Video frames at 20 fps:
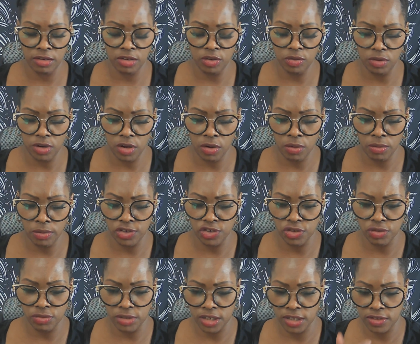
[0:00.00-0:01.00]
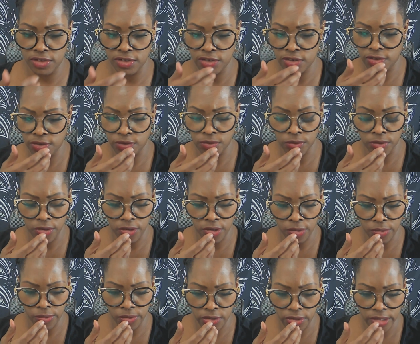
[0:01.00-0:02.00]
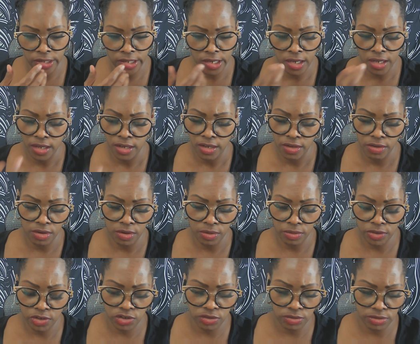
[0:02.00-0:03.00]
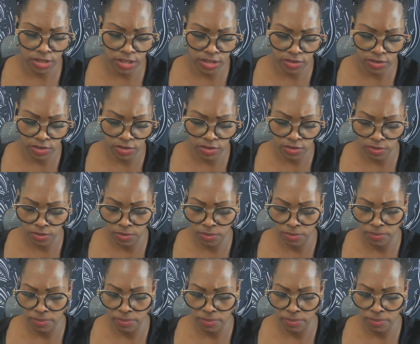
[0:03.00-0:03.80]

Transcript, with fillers: You know what you need to do. You know what you know what you need to do.